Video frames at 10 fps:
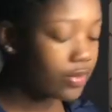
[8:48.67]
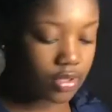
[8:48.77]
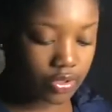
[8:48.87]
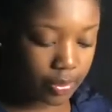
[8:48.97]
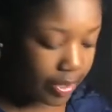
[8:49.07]
her I was
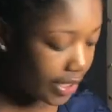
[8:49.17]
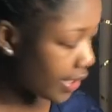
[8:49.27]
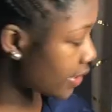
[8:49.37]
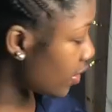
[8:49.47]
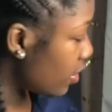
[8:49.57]
gonna do a prank,
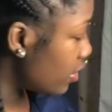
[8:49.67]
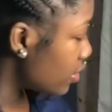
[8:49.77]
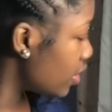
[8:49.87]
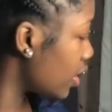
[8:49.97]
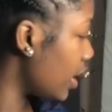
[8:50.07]
so
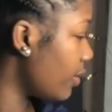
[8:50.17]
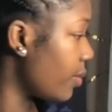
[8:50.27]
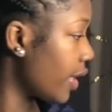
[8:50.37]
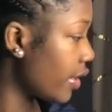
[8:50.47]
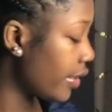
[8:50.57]
she could to
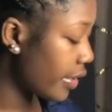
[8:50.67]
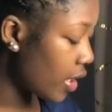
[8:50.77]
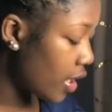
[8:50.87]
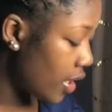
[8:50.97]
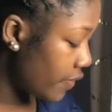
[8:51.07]
prank her
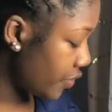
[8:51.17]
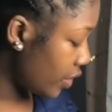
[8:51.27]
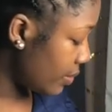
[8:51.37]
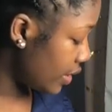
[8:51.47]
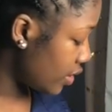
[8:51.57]
if she
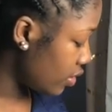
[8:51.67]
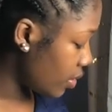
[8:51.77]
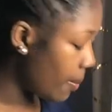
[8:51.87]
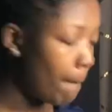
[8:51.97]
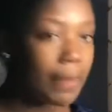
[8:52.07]
wanted me to.
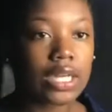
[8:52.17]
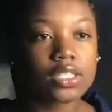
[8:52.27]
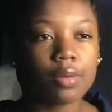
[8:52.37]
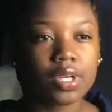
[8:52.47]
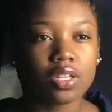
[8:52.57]
But
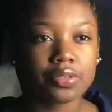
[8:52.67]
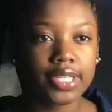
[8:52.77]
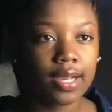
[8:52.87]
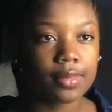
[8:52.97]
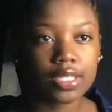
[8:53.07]
it's gonna be a long
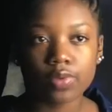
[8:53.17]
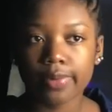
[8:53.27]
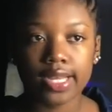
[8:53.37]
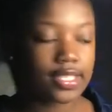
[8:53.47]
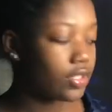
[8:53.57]
time, because why
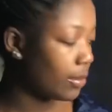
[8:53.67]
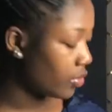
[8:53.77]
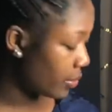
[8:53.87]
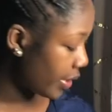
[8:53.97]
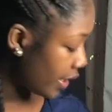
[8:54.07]
would I tell you I'm
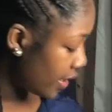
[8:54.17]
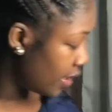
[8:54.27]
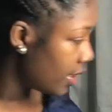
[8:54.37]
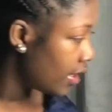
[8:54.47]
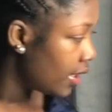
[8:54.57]
doing a prank?
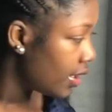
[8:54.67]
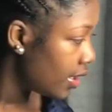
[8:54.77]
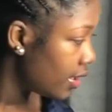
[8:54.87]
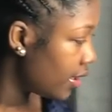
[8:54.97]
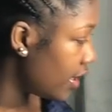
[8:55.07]

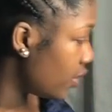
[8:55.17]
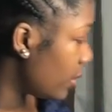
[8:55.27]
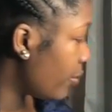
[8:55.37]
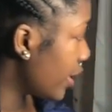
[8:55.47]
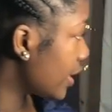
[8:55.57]
Then do
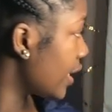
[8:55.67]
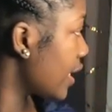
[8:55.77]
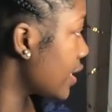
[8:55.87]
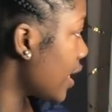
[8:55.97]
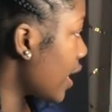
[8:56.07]
a prank the
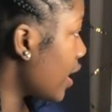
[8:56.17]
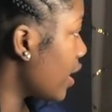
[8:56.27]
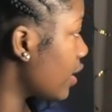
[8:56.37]
next day.